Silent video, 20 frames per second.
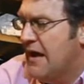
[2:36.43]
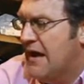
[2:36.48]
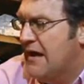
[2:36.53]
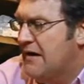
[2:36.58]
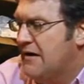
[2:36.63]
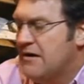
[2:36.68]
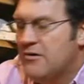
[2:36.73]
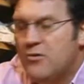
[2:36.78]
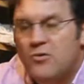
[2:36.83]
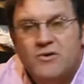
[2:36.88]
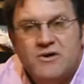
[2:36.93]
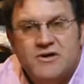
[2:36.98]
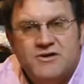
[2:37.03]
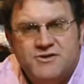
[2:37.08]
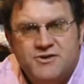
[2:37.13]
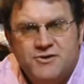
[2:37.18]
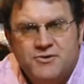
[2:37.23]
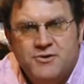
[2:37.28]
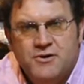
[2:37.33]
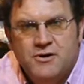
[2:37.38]
And in
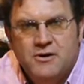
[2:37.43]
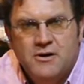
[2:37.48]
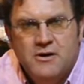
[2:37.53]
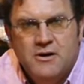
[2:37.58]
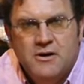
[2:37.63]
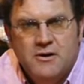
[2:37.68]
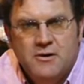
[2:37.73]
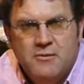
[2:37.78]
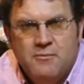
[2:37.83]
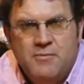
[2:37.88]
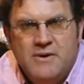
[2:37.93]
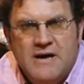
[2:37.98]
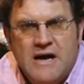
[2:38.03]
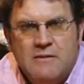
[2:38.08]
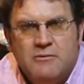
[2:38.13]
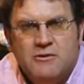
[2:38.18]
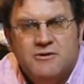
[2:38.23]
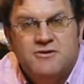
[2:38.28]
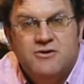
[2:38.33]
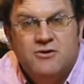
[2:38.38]
order to be
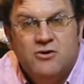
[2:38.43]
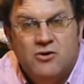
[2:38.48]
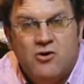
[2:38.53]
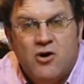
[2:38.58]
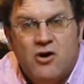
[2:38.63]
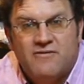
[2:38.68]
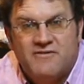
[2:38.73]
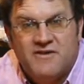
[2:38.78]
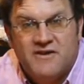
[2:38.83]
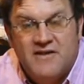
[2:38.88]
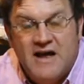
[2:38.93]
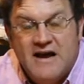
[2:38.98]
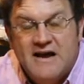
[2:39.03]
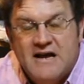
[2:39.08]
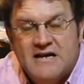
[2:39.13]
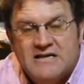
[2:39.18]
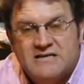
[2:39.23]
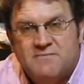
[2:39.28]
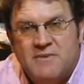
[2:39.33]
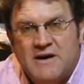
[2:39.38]
able to look after
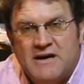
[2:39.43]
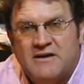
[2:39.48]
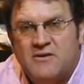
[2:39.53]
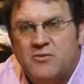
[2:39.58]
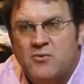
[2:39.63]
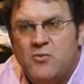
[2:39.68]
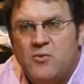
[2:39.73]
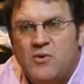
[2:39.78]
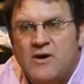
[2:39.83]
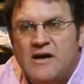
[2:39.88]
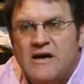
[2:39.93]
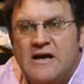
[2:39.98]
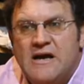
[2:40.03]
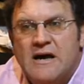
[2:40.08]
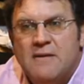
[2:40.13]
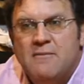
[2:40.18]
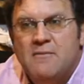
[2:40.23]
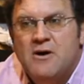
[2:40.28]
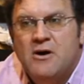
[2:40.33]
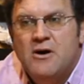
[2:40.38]
that aspect,
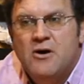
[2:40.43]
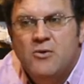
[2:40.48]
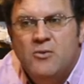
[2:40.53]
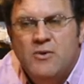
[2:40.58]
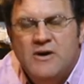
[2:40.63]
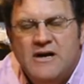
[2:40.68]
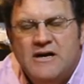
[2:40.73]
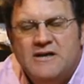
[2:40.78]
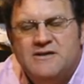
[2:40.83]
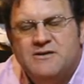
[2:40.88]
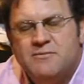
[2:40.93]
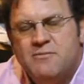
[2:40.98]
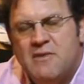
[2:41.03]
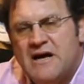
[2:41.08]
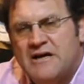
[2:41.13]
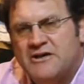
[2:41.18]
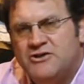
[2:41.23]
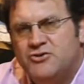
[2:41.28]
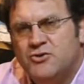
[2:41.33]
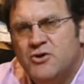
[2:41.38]
we need to
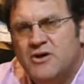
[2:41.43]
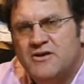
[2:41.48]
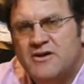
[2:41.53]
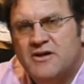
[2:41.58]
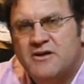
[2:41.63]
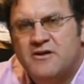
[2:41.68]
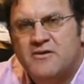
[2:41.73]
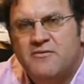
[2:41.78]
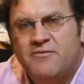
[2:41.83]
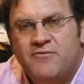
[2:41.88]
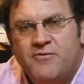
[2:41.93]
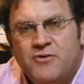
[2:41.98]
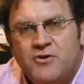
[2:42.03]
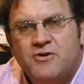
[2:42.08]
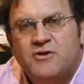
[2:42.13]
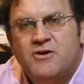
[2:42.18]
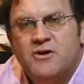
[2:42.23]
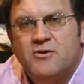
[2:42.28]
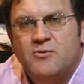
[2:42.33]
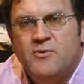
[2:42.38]
make sure that the
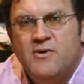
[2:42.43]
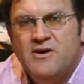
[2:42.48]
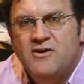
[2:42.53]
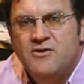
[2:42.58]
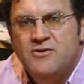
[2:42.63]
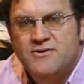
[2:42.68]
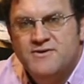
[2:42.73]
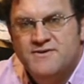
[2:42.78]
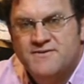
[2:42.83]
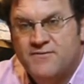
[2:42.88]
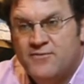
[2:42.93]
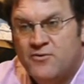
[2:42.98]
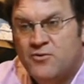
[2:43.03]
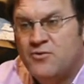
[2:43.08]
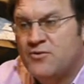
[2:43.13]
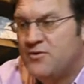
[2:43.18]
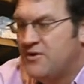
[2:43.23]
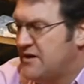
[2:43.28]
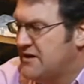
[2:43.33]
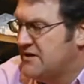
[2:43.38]
fruit that we use
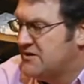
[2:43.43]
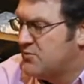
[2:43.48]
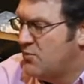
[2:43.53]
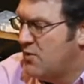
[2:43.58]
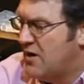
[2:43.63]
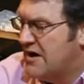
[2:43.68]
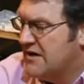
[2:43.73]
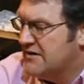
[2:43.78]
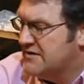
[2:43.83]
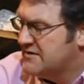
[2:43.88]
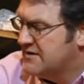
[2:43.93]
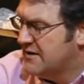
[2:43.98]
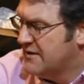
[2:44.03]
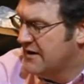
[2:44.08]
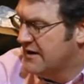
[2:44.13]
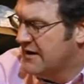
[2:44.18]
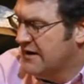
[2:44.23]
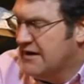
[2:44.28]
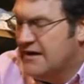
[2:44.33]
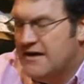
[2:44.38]
for these wines
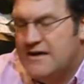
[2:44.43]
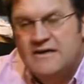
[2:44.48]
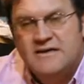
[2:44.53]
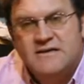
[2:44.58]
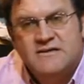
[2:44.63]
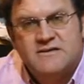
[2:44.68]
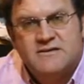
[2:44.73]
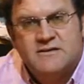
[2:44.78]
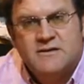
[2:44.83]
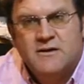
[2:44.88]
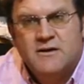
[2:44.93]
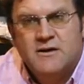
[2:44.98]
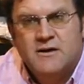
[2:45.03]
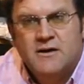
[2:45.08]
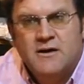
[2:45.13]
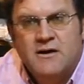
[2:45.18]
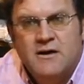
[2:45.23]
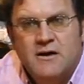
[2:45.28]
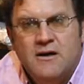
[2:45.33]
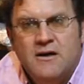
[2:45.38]
is